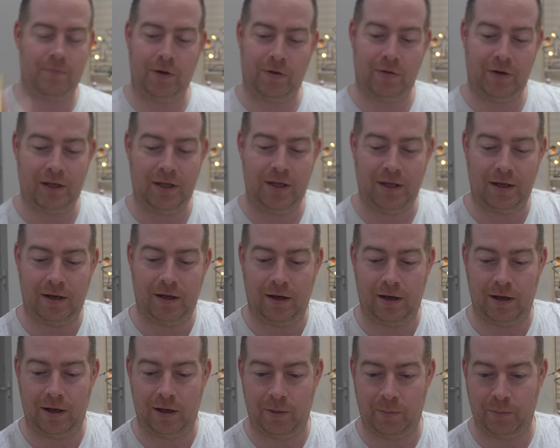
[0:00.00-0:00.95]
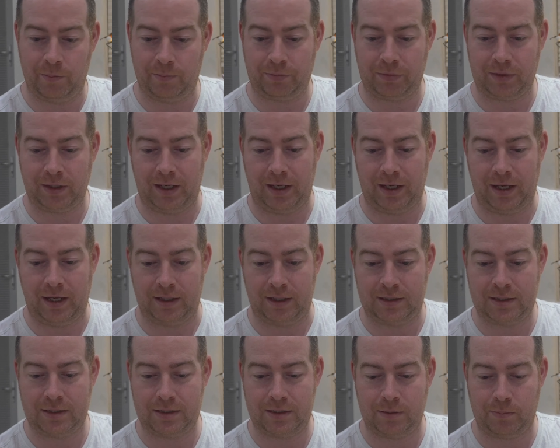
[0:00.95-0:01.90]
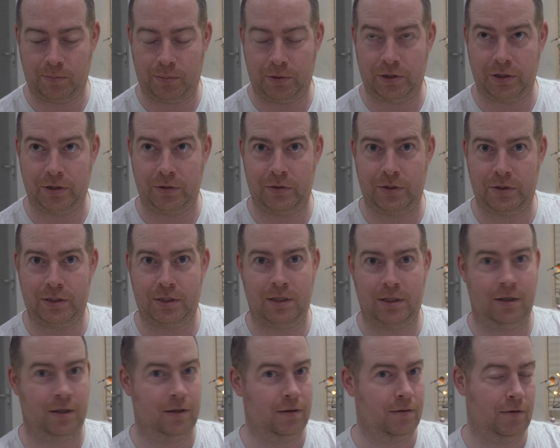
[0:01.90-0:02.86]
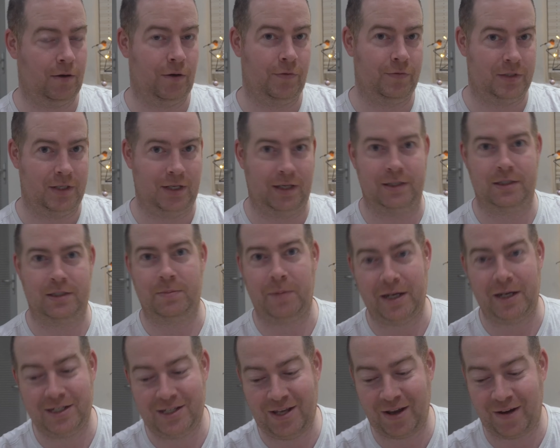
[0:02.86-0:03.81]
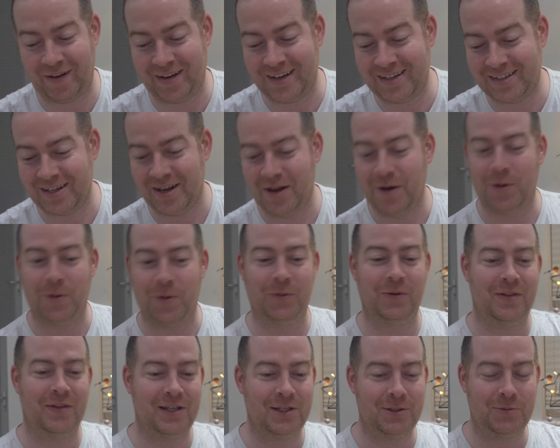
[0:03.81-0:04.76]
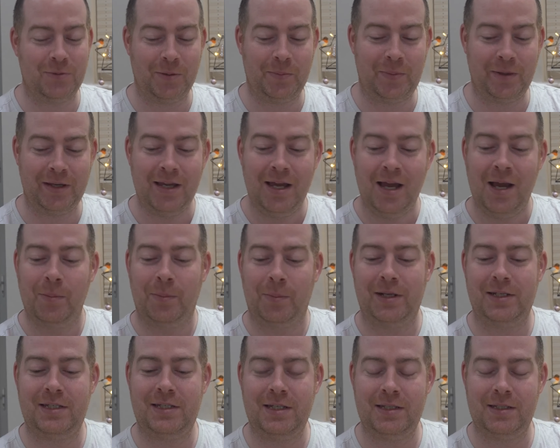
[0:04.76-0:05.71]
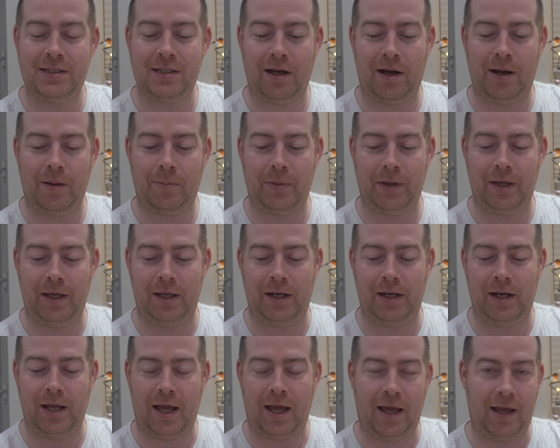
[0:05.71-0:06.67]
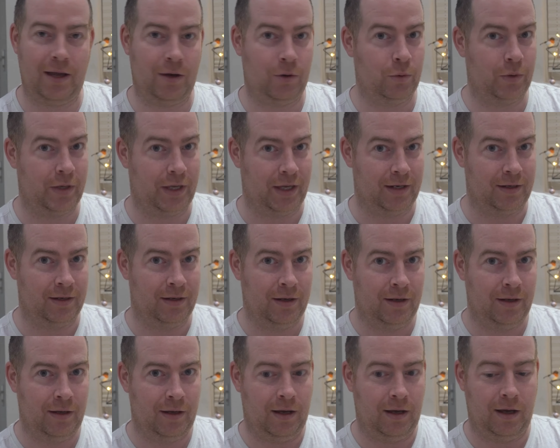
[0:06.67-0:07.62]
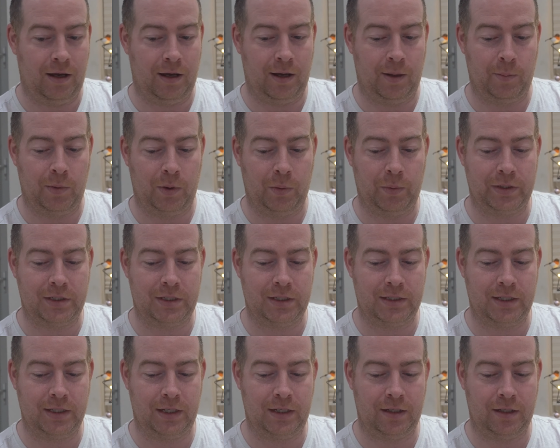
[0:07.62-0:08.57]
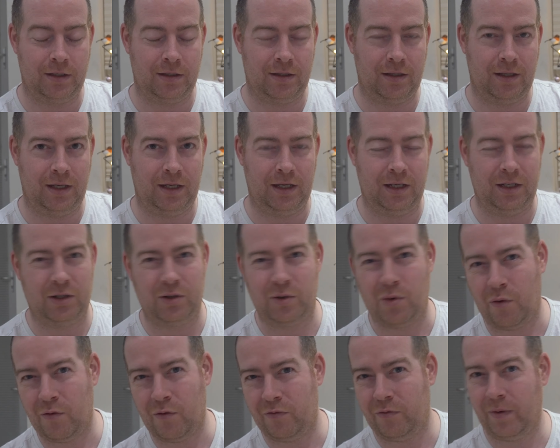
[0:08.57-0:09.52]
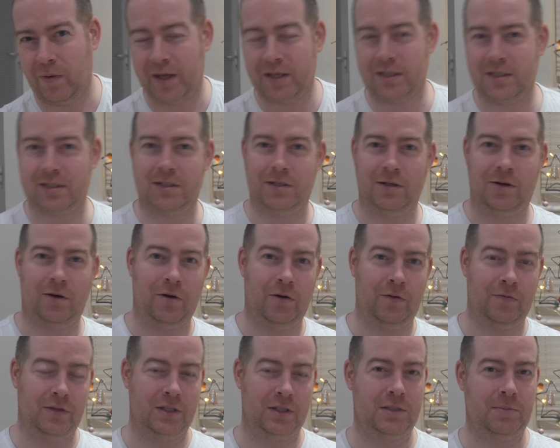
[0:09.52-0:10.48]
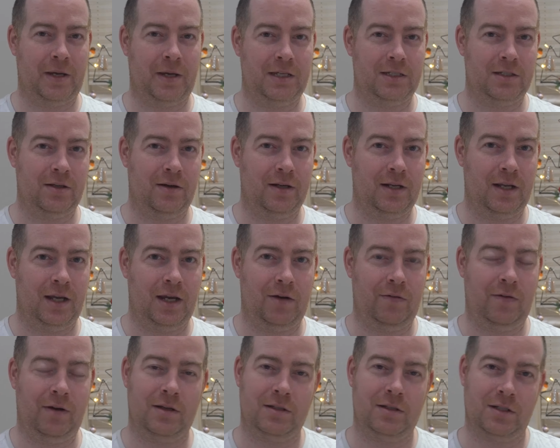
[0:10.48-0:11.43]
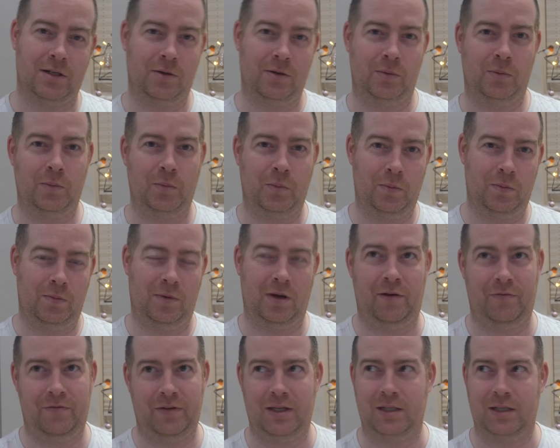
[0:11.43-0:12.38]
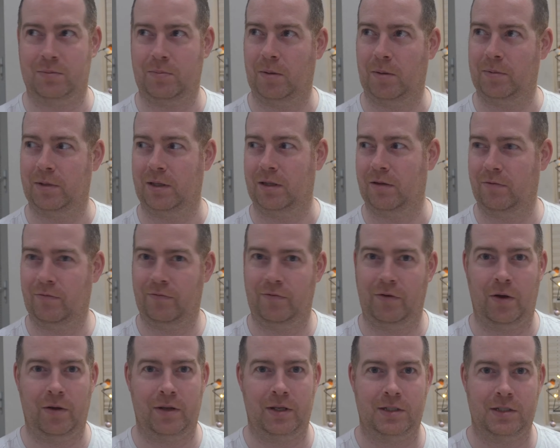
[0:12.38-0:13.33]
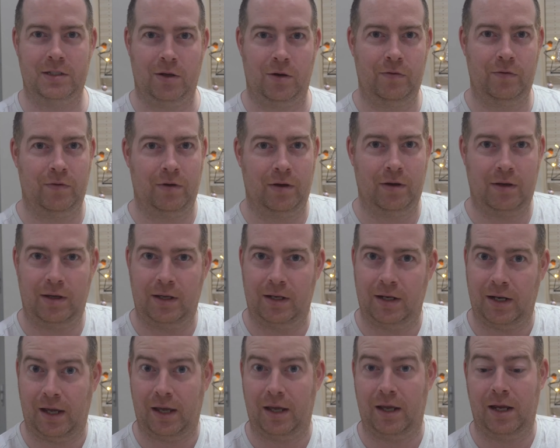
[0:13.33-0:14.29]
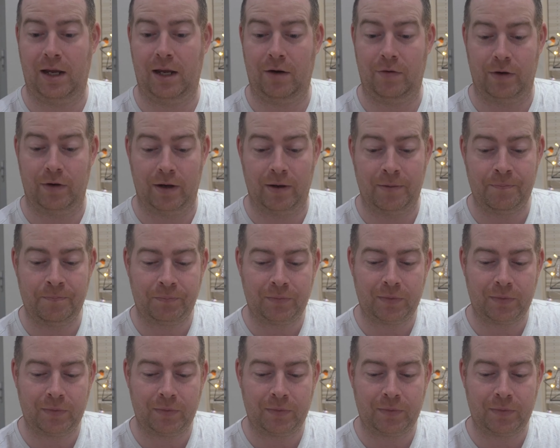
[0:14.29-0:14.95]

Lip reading: Moray, it's produced obviously in Speyside, all of these will be, but this is up in Elgin, which is in the northwest of the Speyside area. So I think it's probably the furthest over in that area.